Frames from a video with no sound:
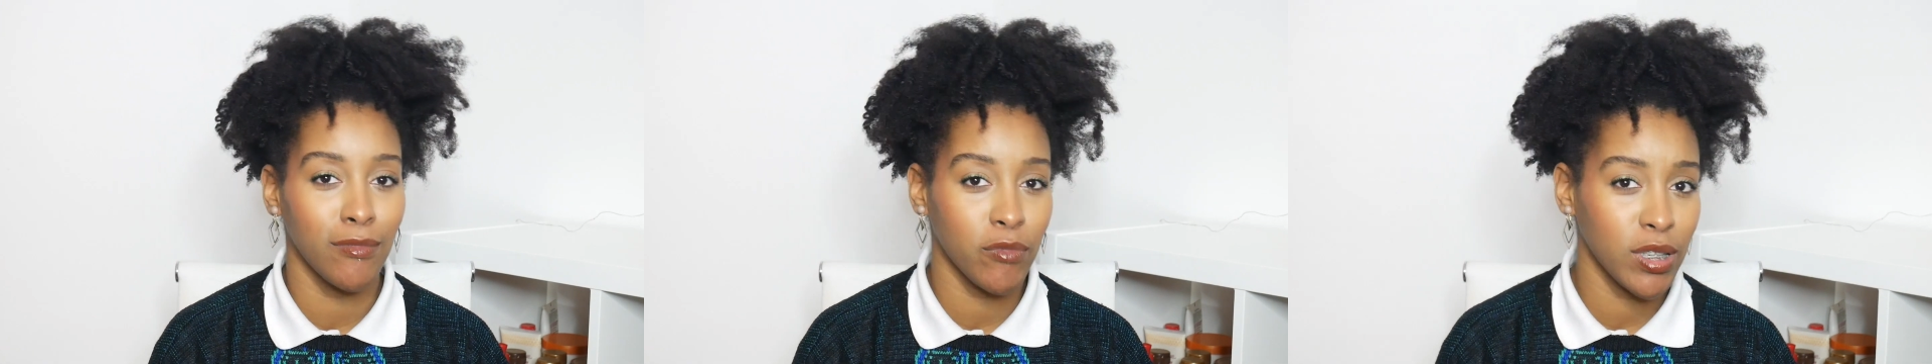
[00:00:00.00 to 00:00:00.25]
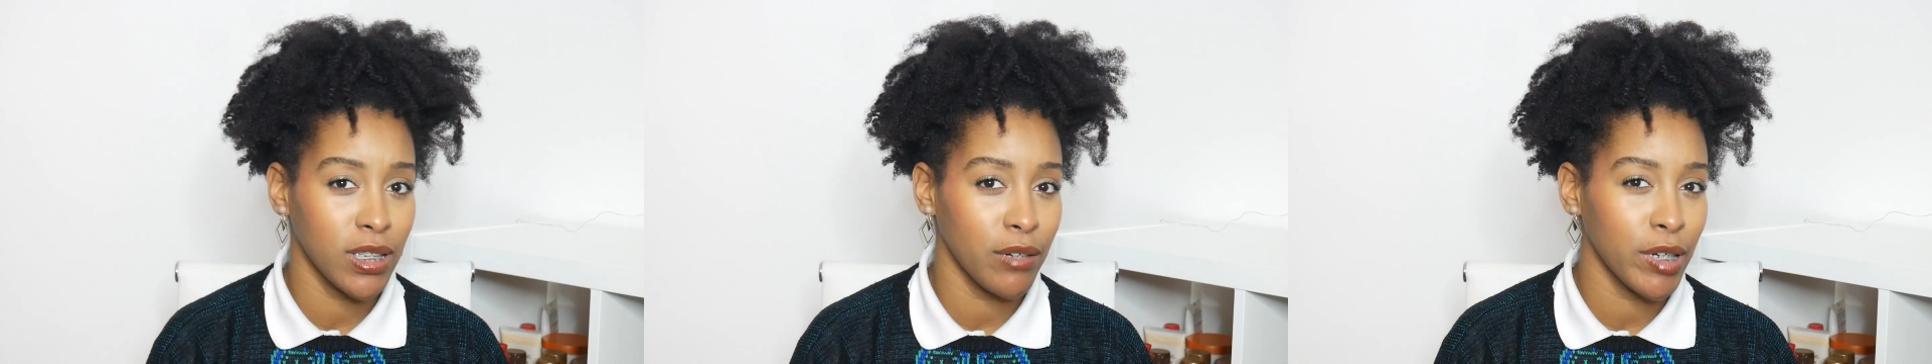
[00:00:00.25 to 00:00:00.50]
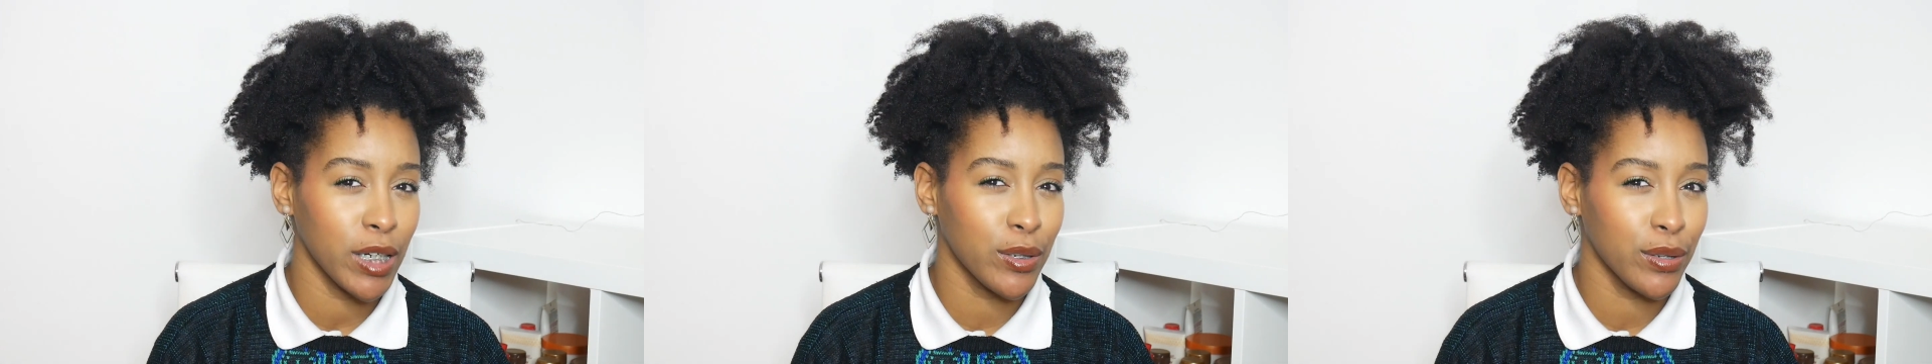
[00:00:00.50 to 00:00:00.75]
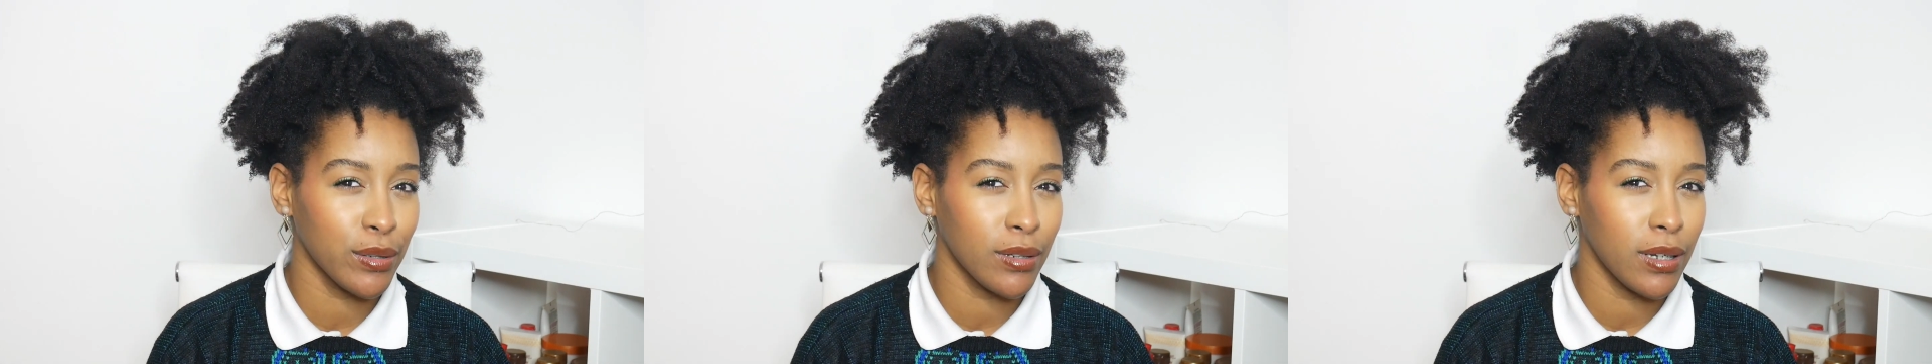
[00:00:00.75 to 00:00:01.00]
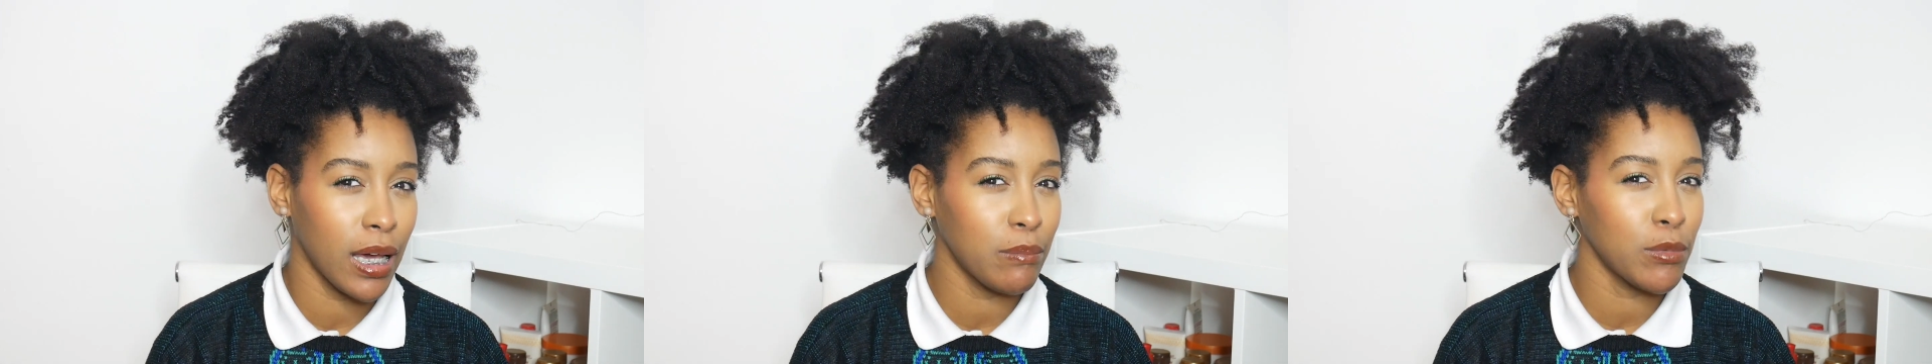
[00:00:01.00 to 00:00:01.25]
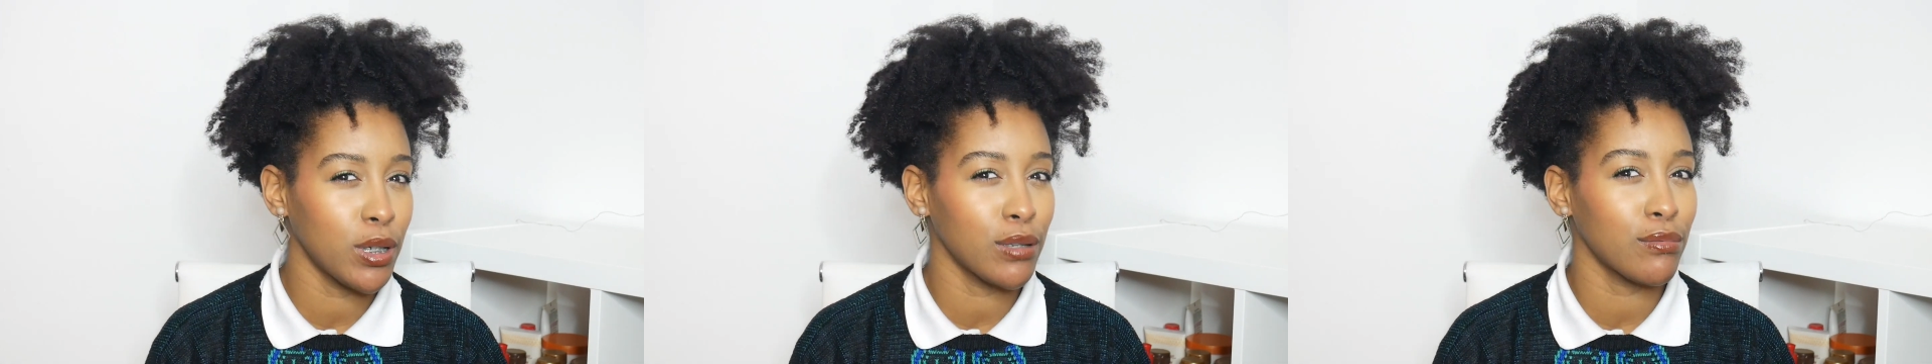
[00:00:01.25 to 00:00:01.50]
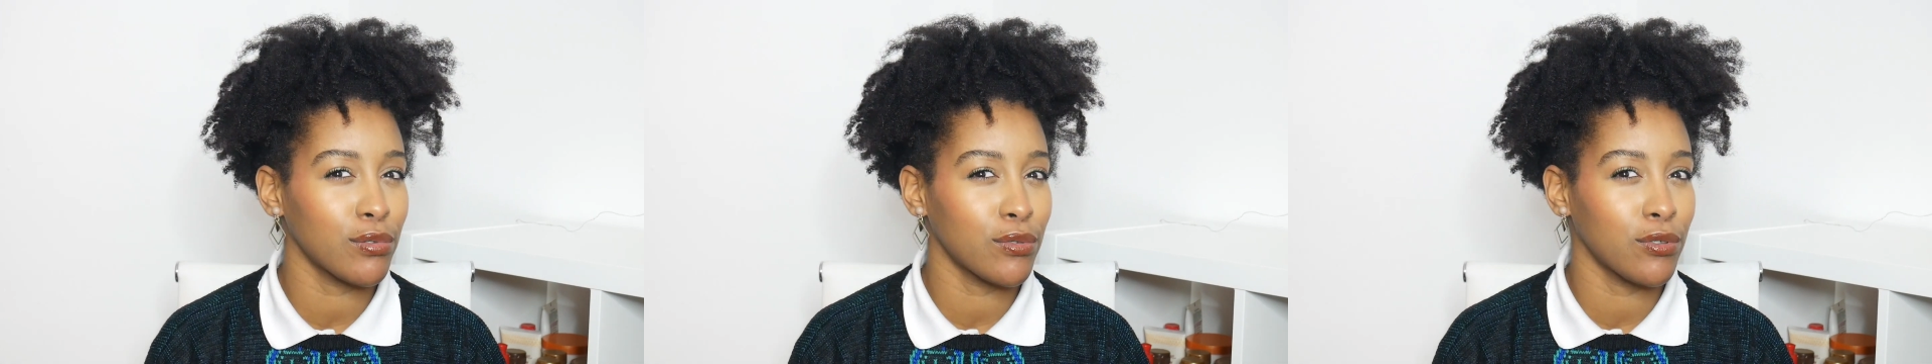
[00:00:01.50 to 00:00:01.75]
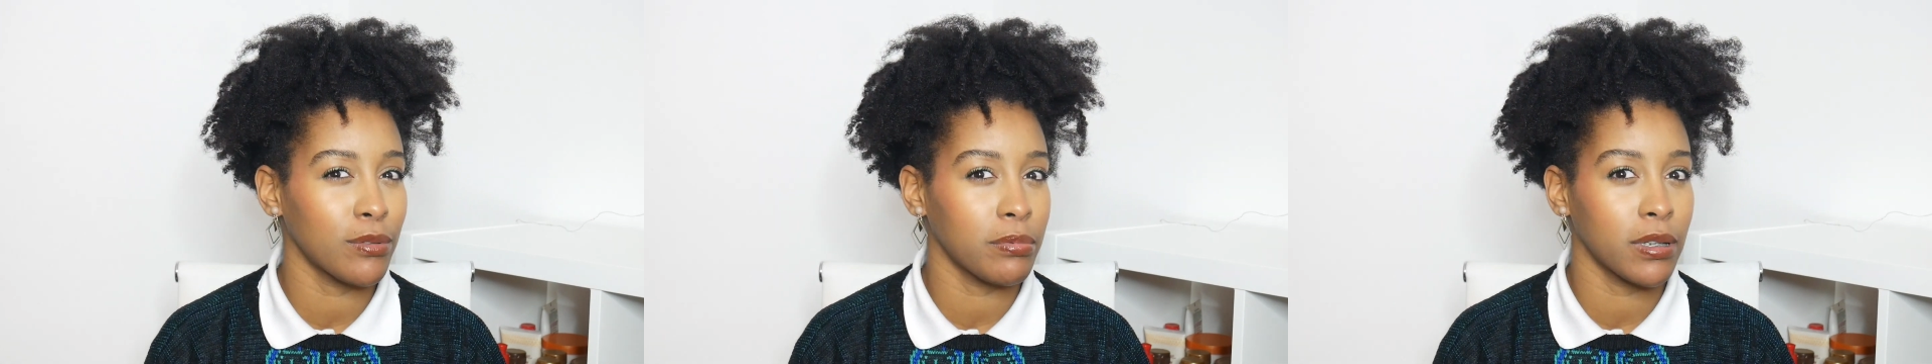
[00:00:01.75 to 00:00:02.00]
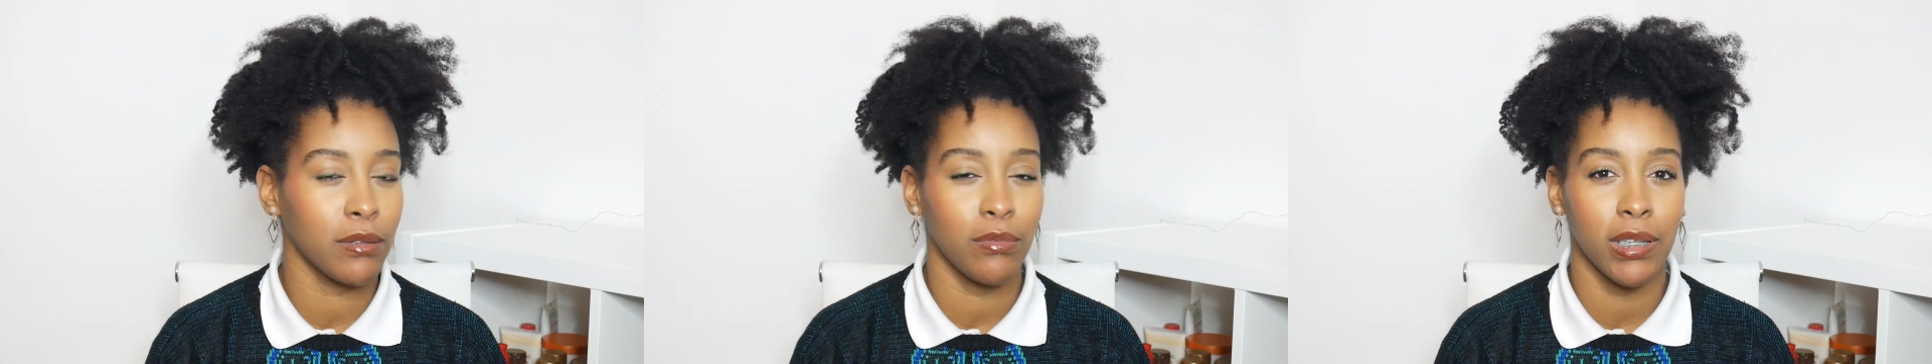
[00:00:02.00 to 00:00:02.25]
one direction i'm not too sure but it